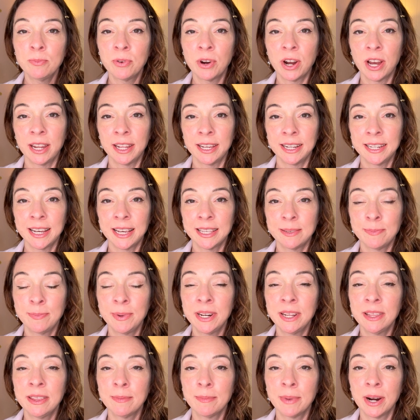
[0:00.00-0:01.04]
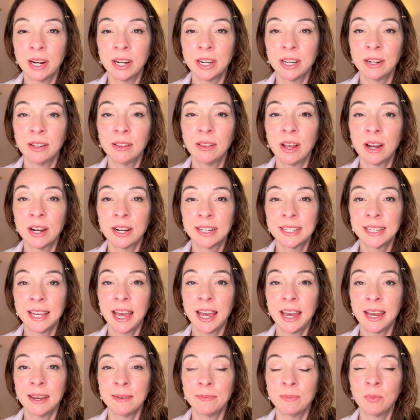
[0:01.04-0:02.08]
product has been in the market a long
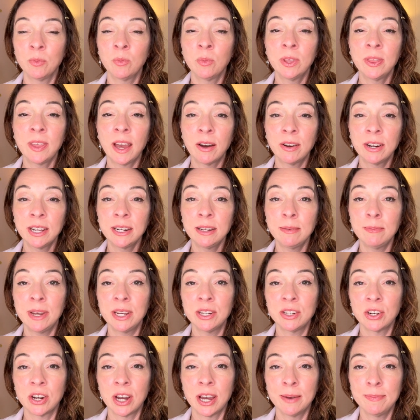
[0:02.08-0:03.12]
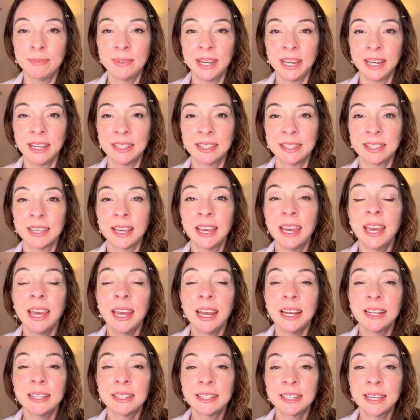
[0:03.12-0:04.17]
time without any major updates,
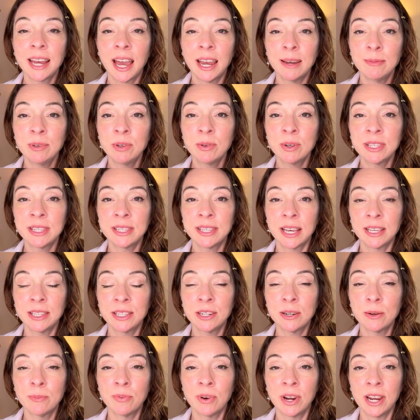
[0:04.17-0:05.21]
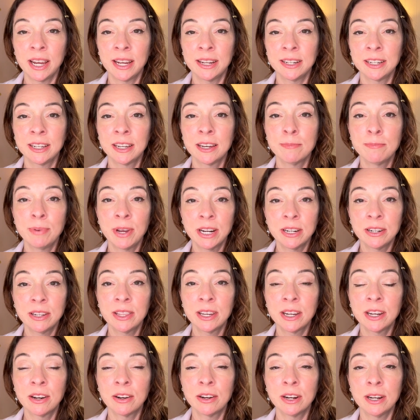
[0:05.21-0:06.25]
it's time to assess your brand compared to
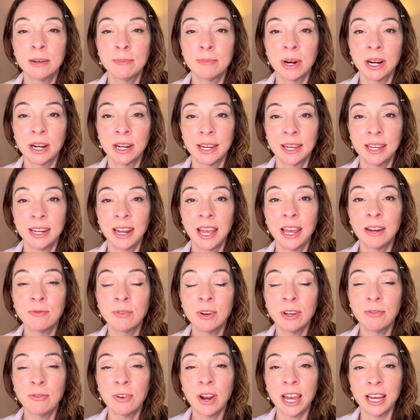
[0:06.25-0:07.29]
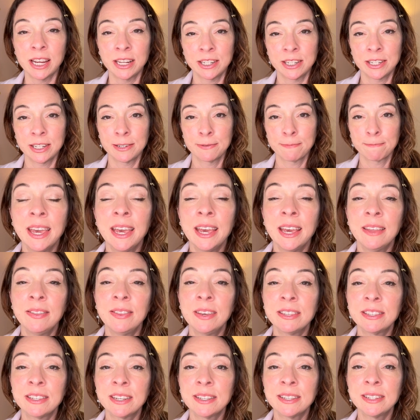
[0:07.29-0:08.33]
the current market and refresh.
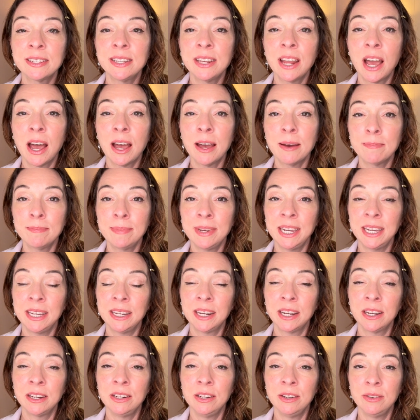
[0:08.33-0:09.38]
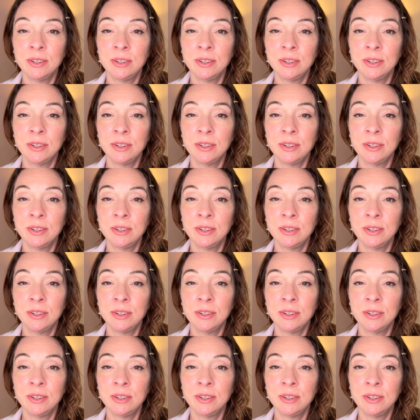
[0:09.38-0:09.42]
This does not mean a new